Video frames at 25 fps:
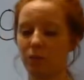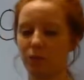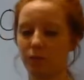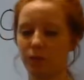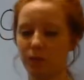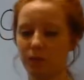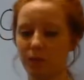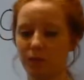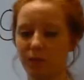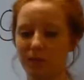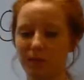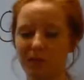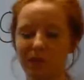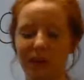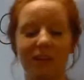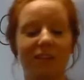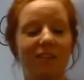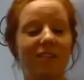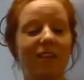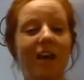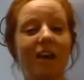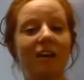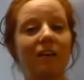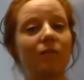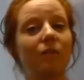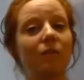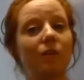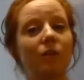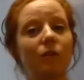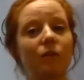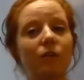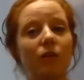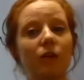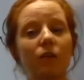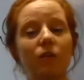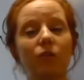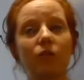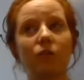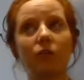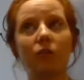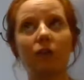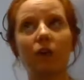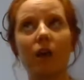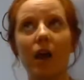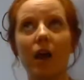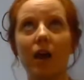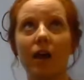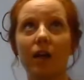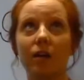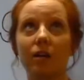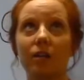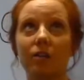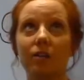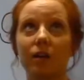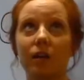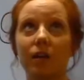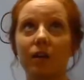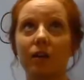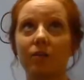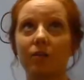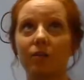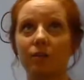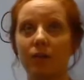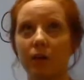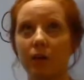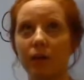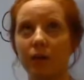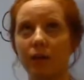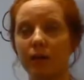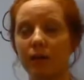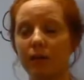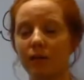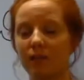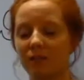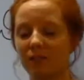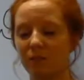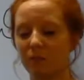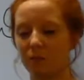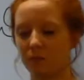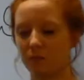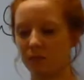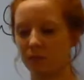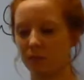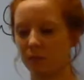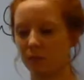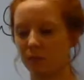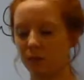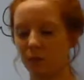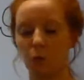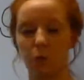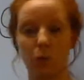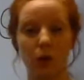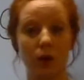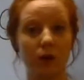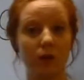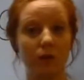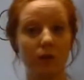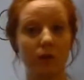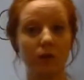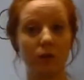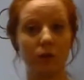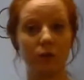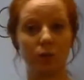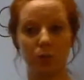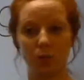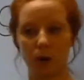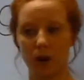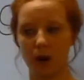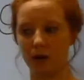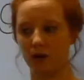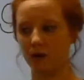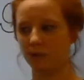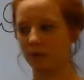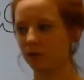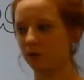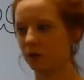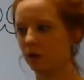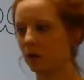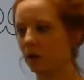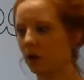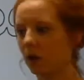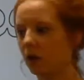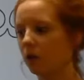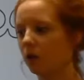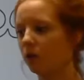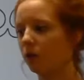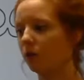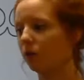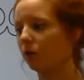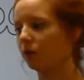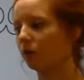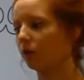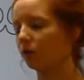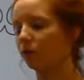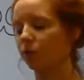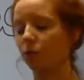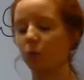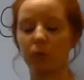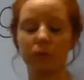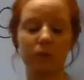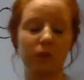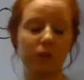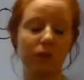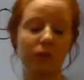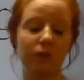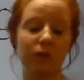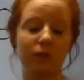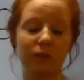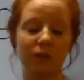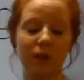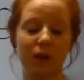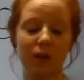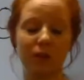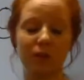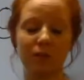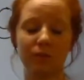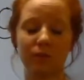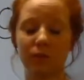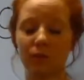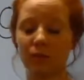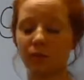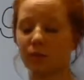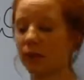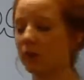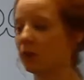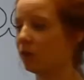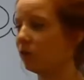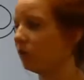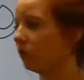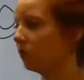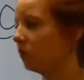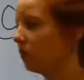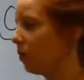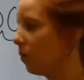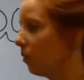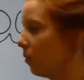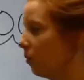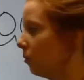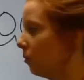for this. Now, scientific notation has a very specific way that you write it. The formula for scientific notation is always